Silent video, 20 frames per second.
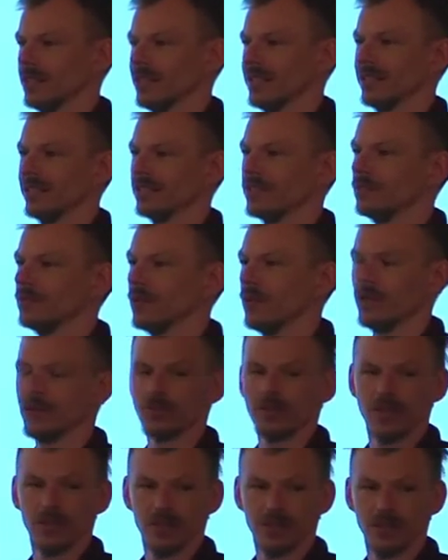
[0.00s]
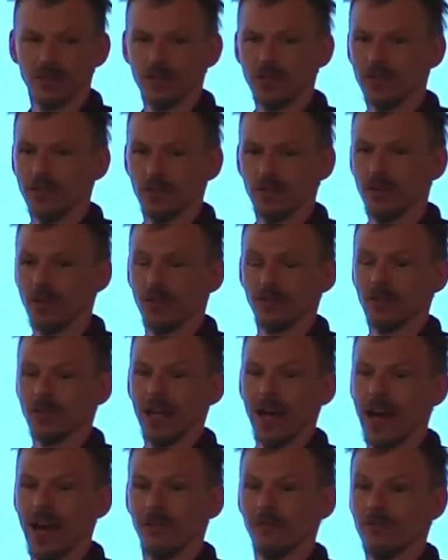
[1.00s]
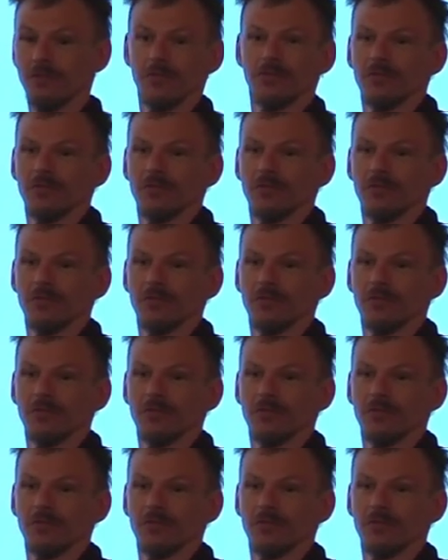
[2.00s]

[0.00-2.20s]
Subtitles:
legacy mode, you only have